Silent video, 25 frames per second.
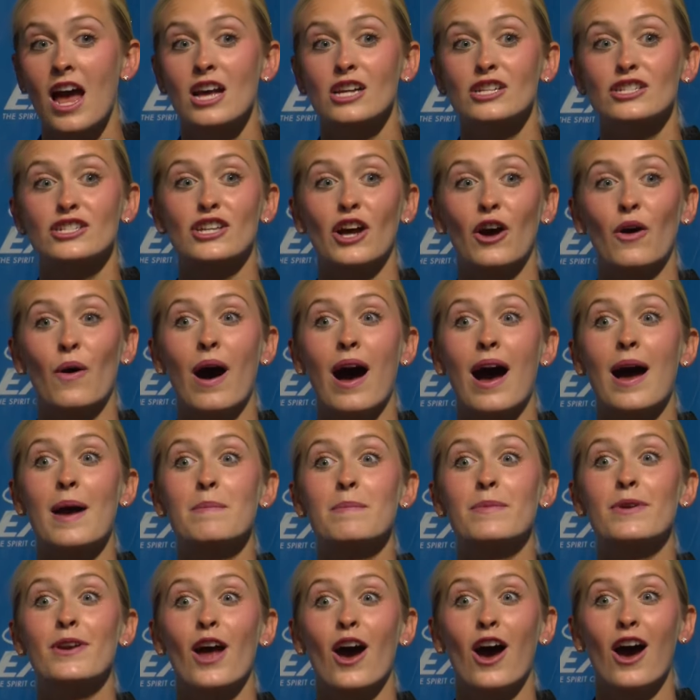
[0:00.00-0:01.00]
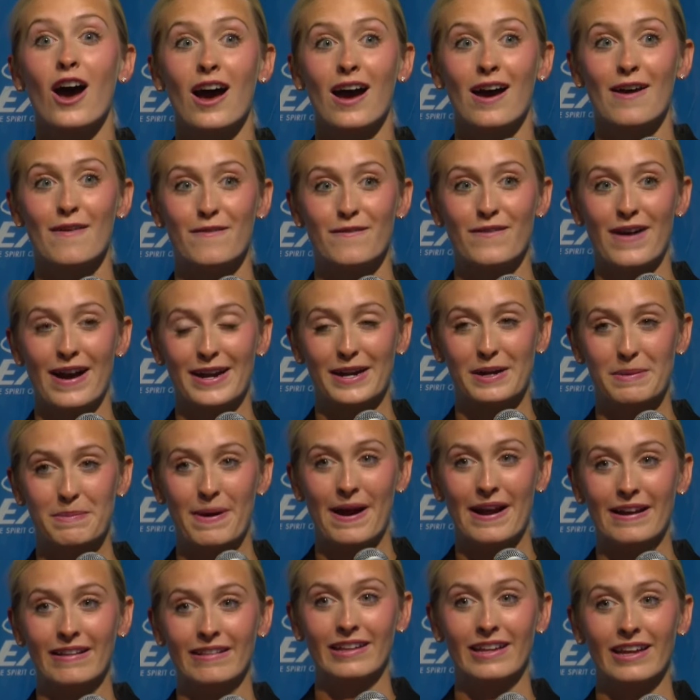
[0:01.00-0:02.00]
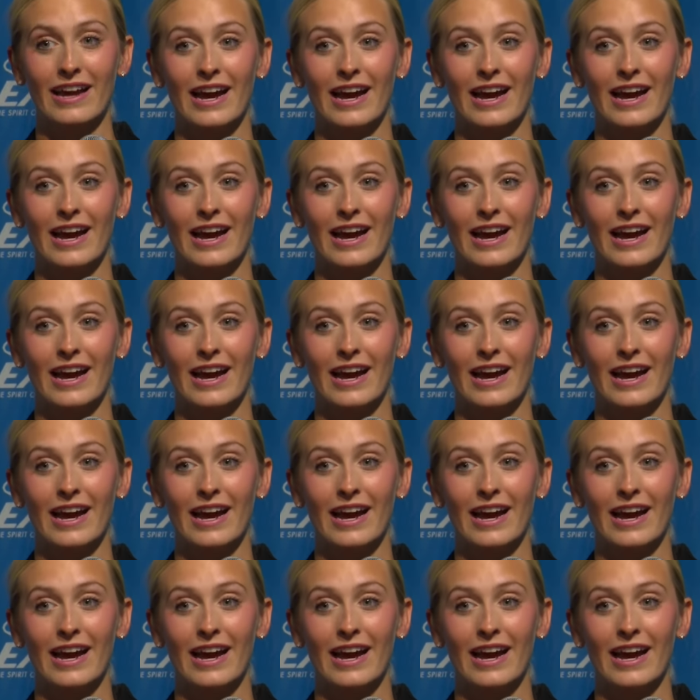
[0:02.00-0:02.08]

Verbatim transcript: So I'm not a fighter pilot.